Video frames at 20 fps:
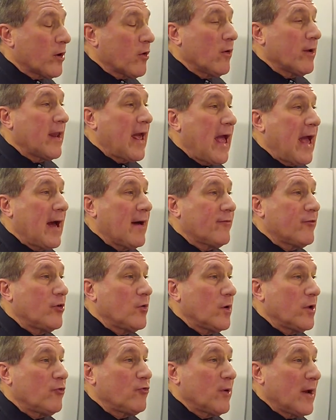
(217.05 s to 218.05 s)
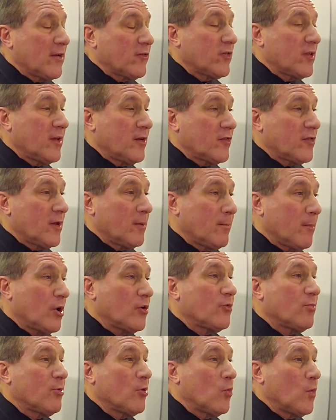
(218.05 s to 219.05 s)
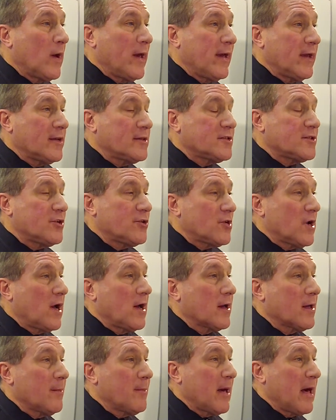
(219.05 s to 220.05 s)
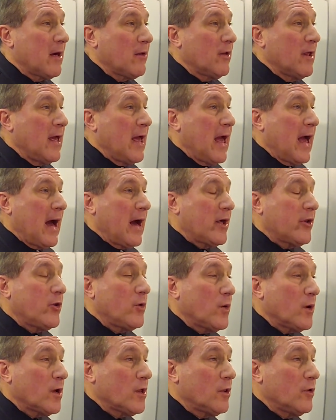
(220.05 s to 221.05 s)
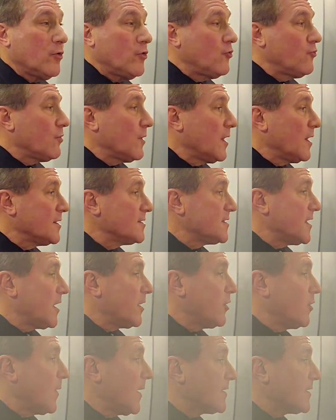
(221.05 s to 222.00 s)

going to have to address this in multiple ways to talk about how do you include drugs, how do you